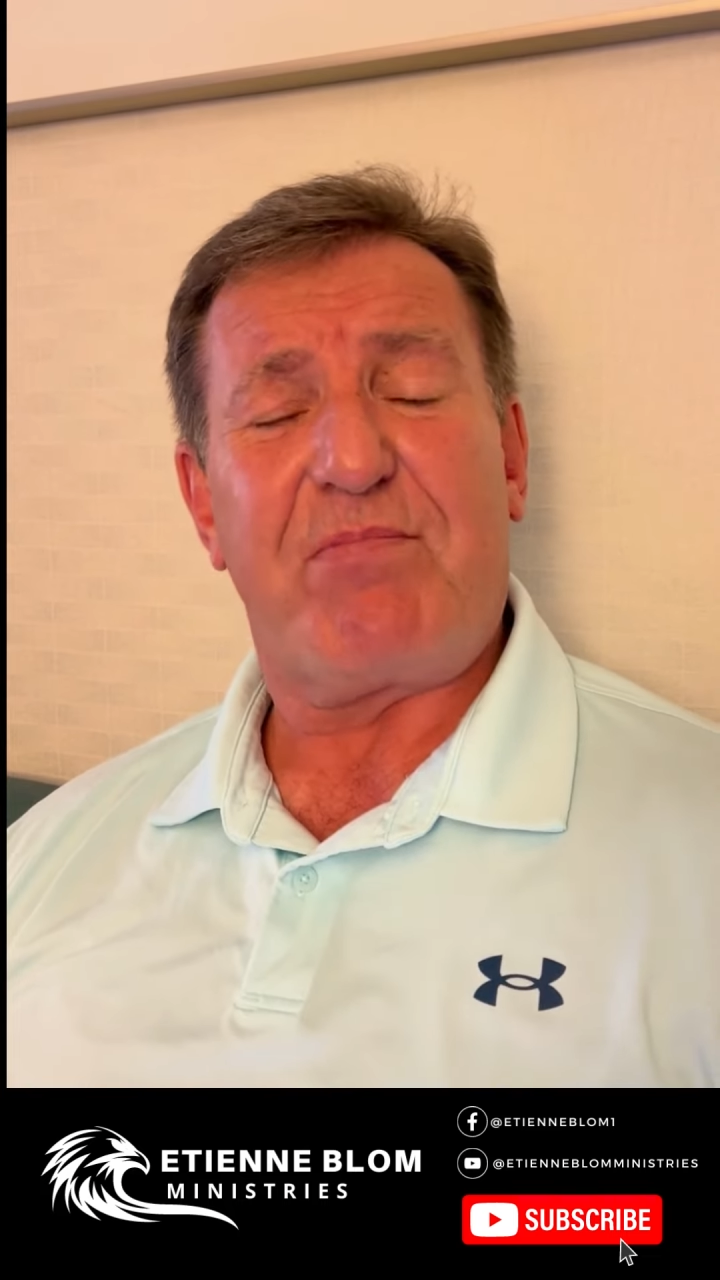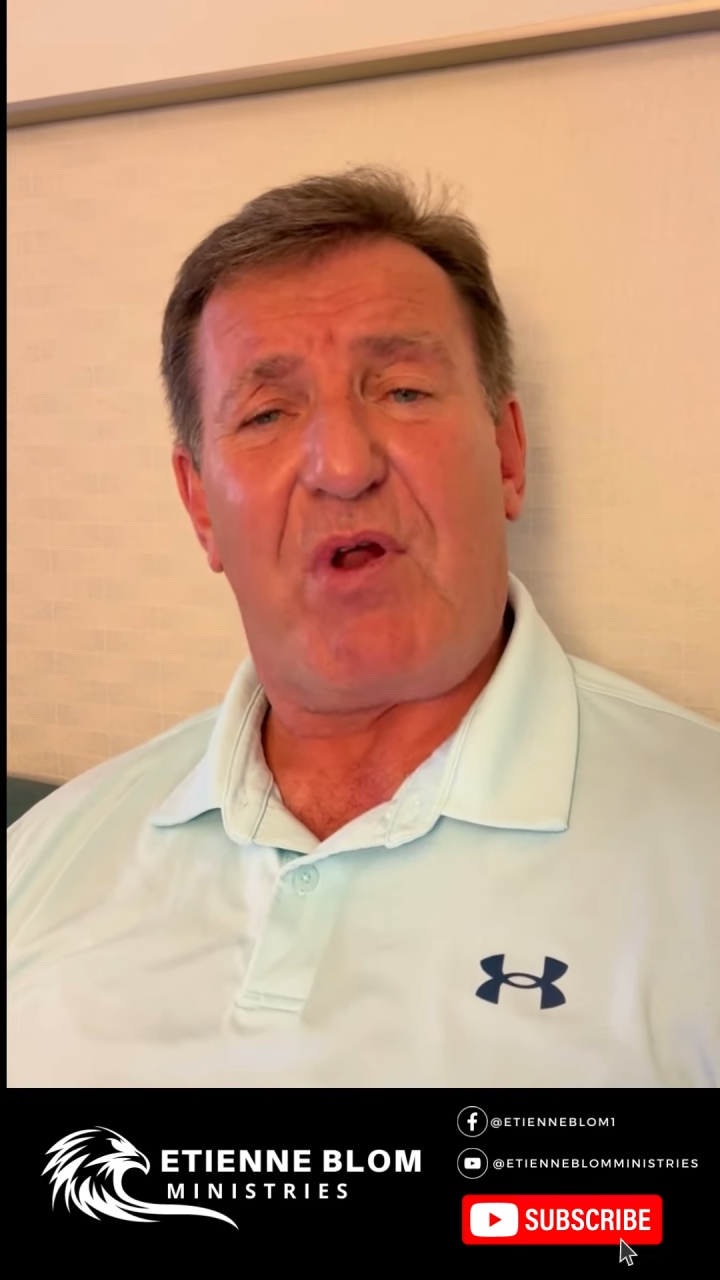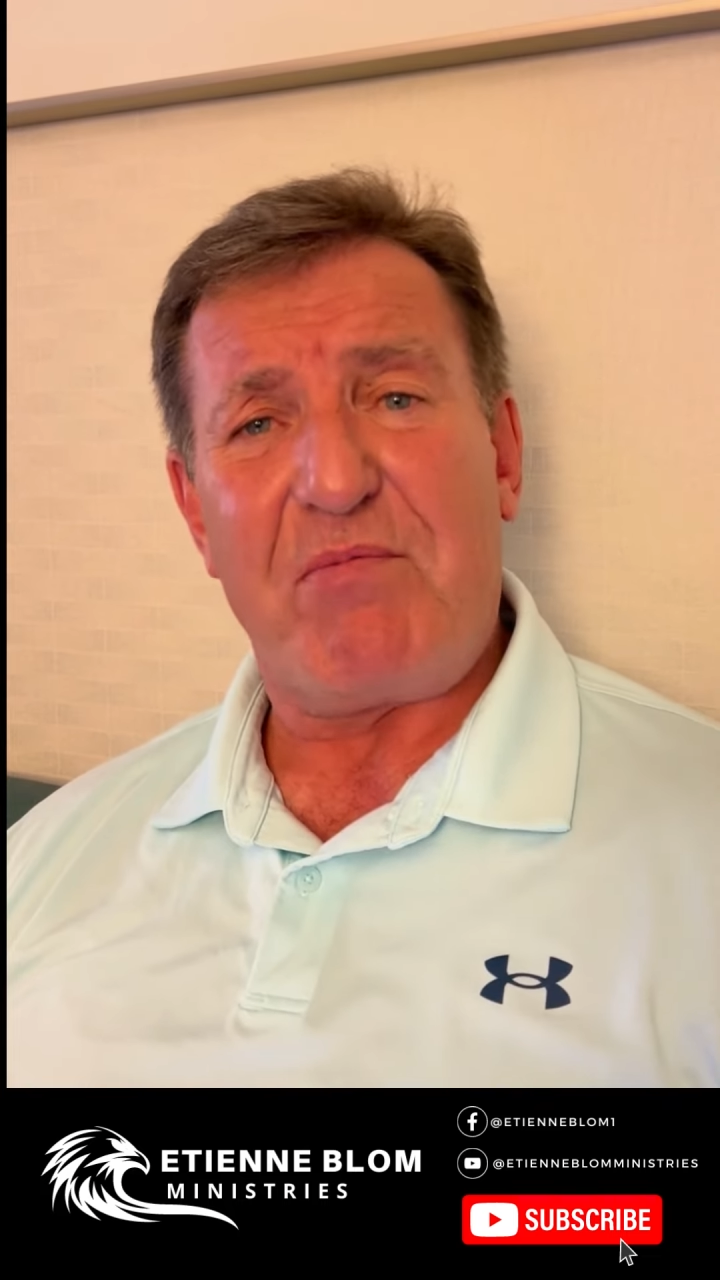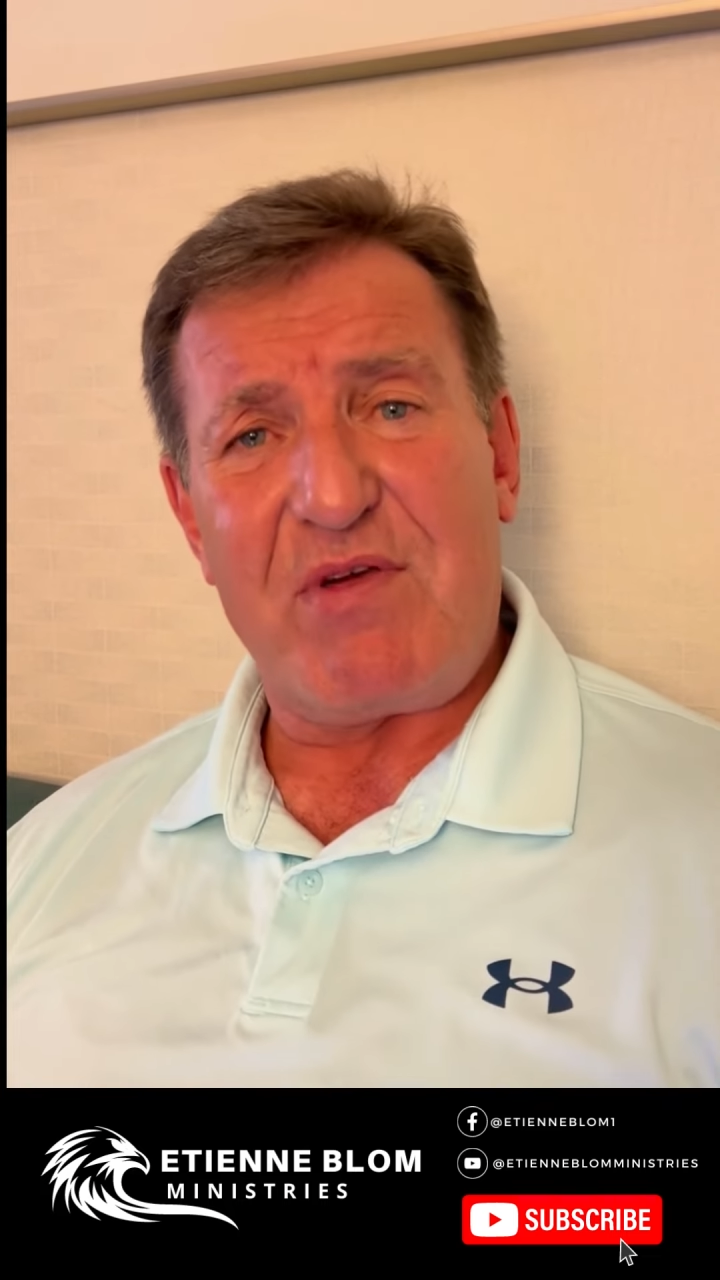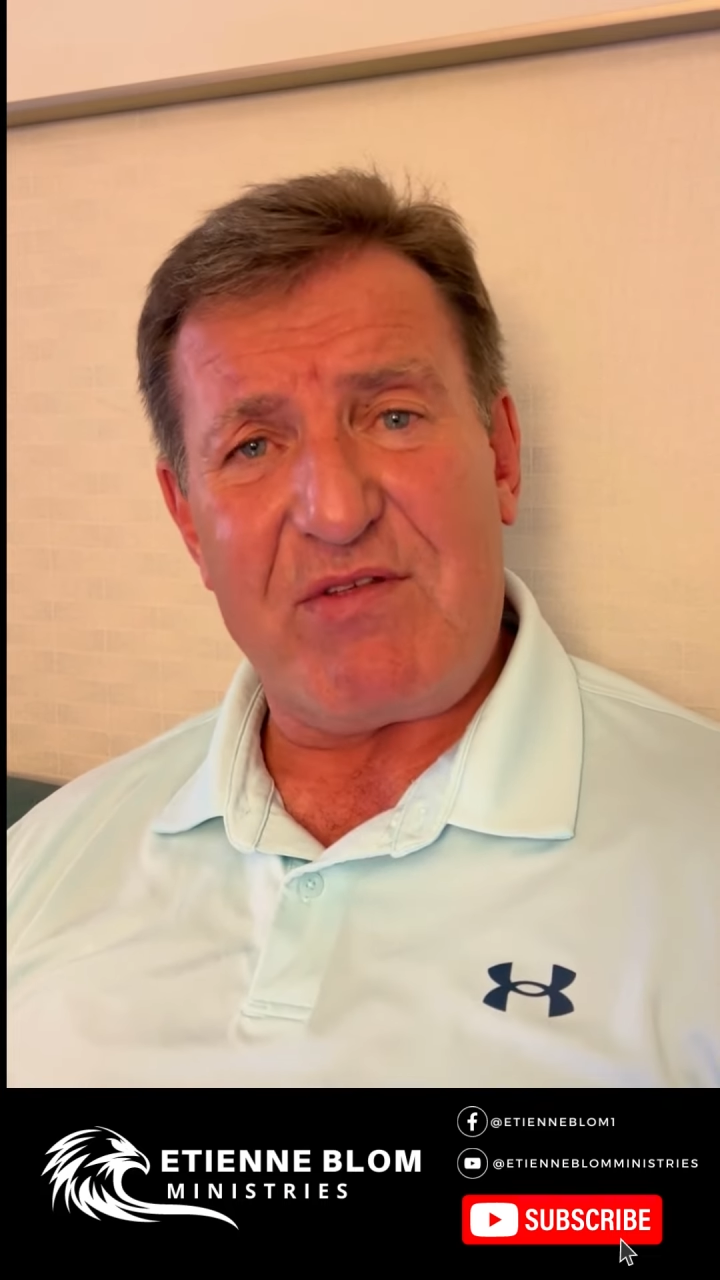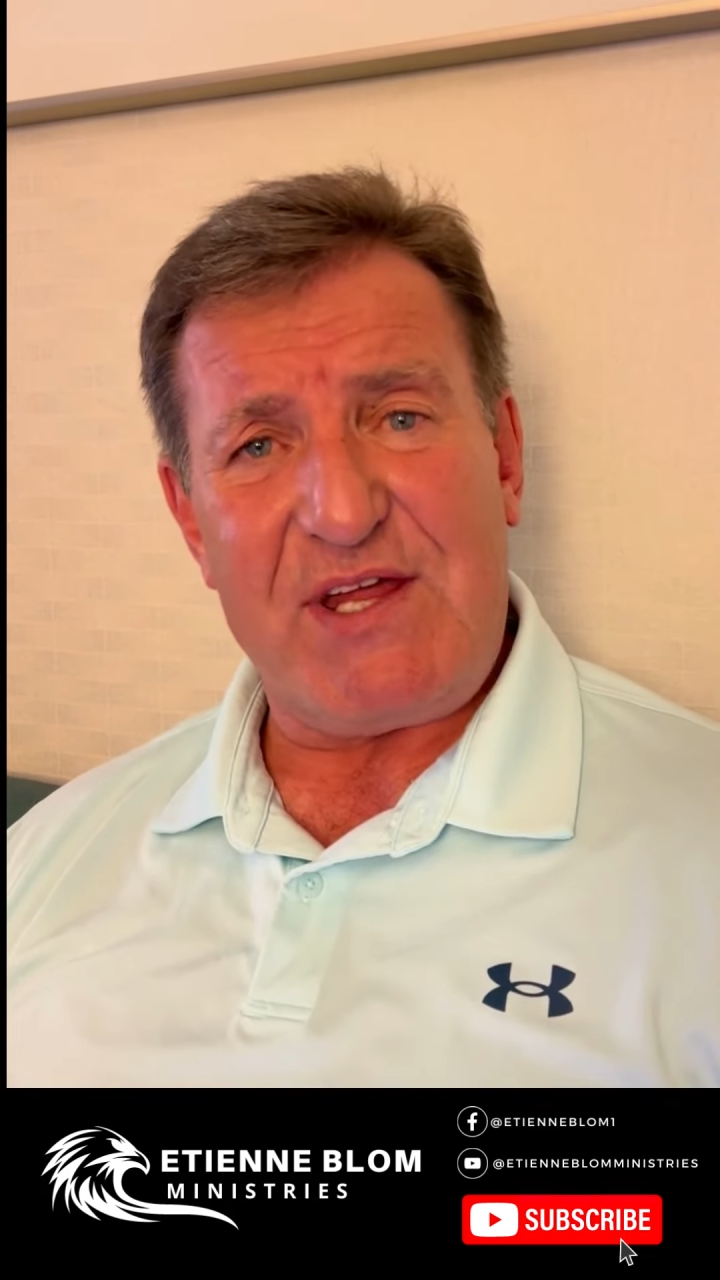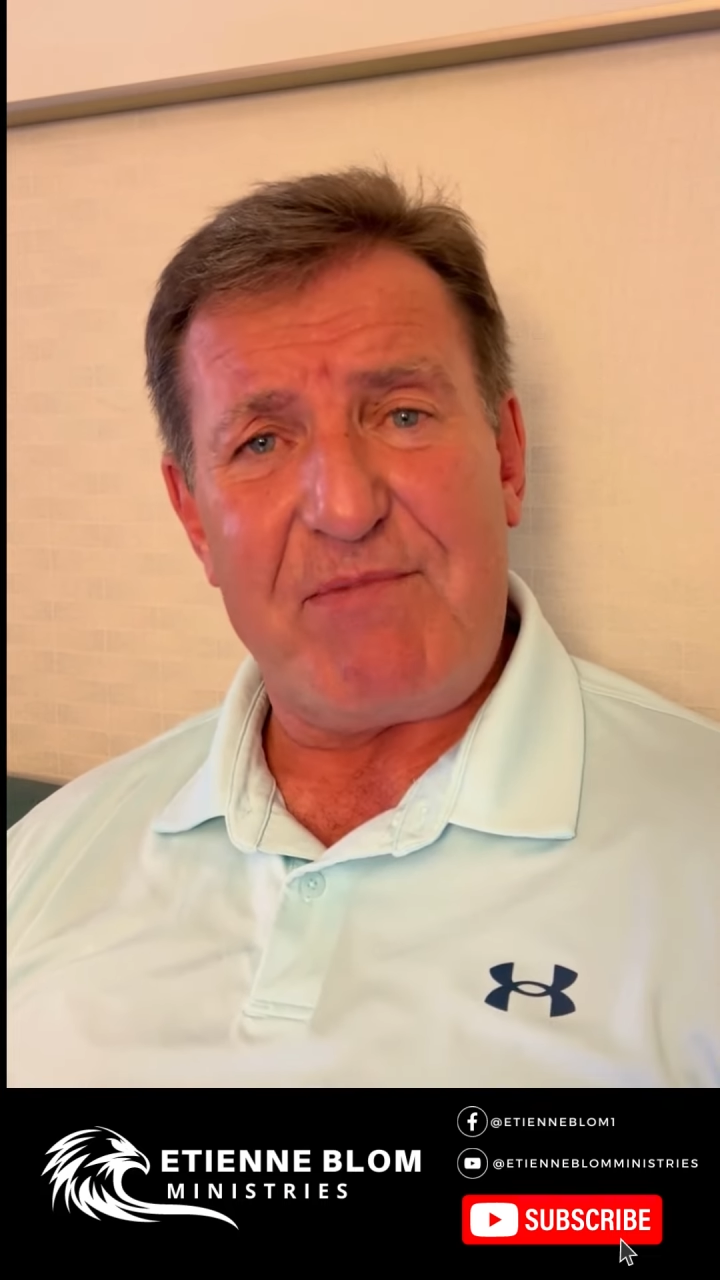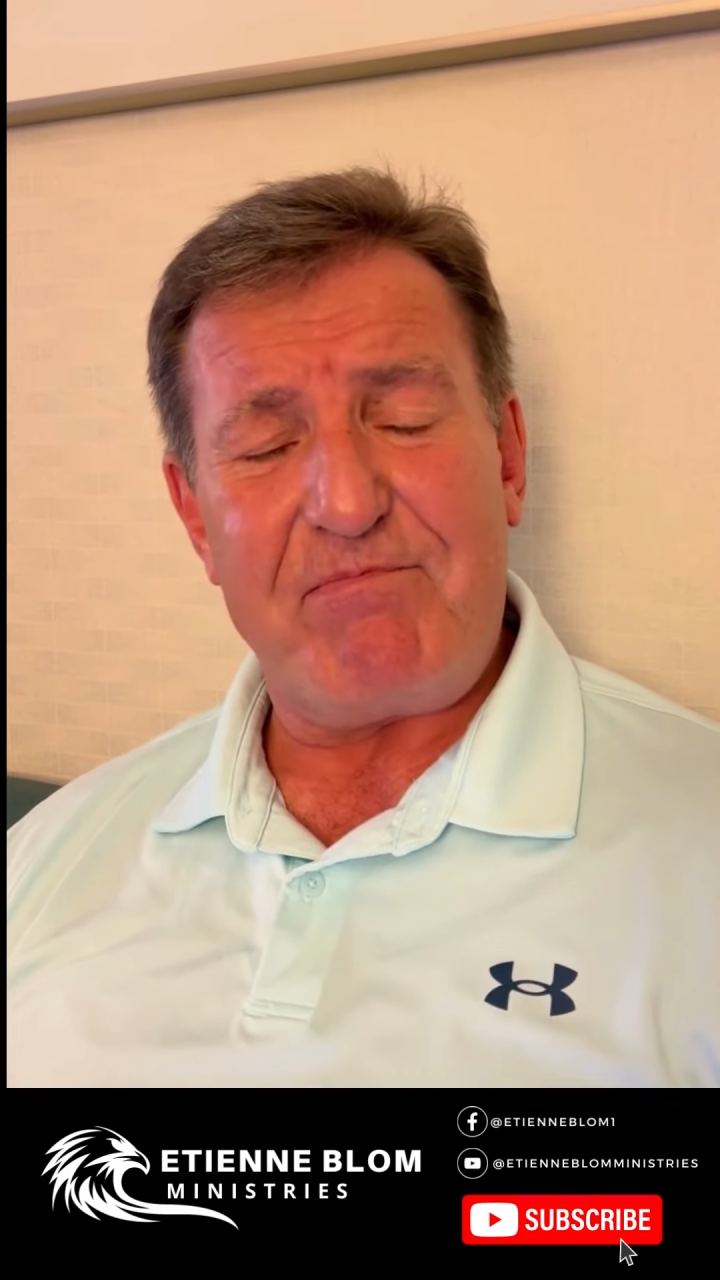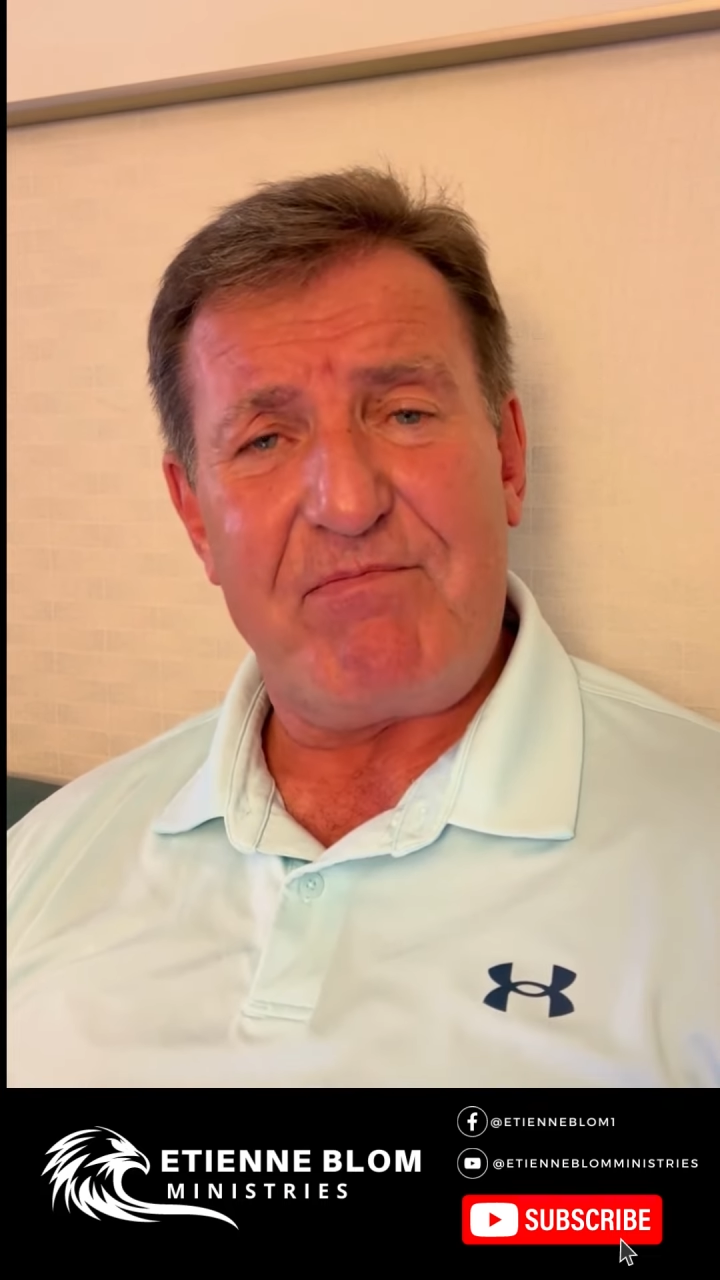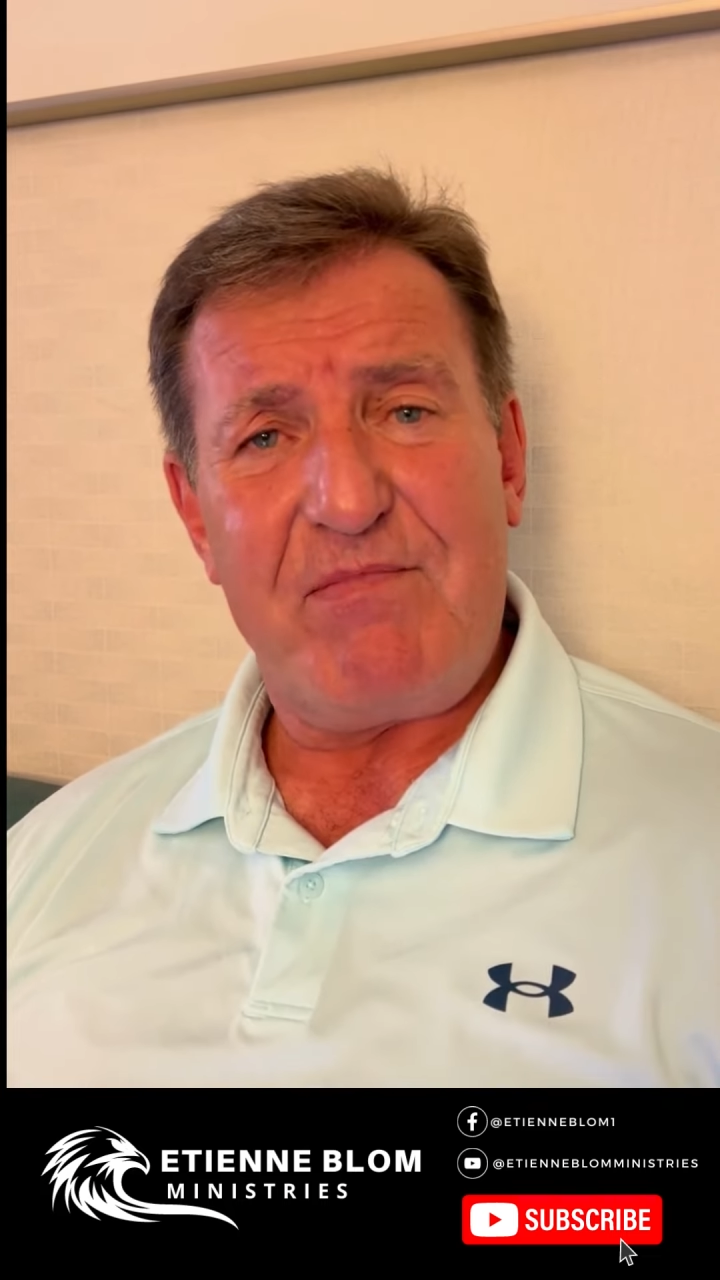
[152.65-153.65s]
promised
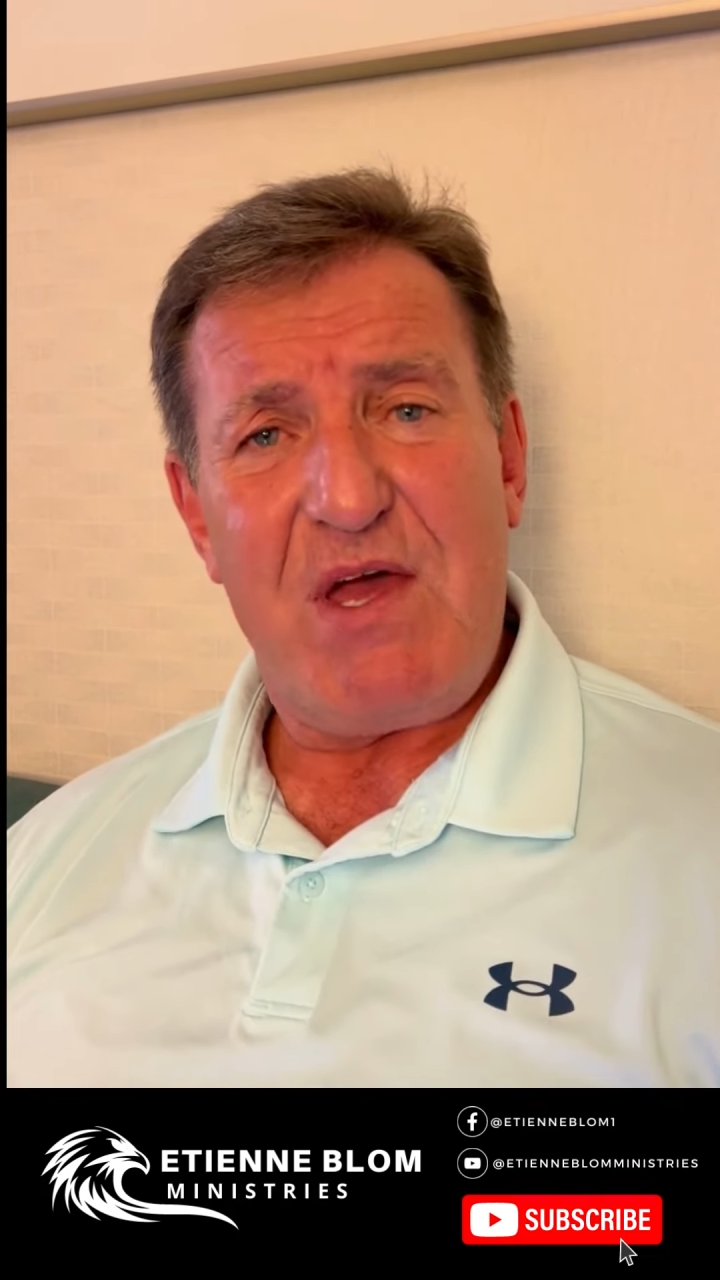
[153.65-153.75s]
him.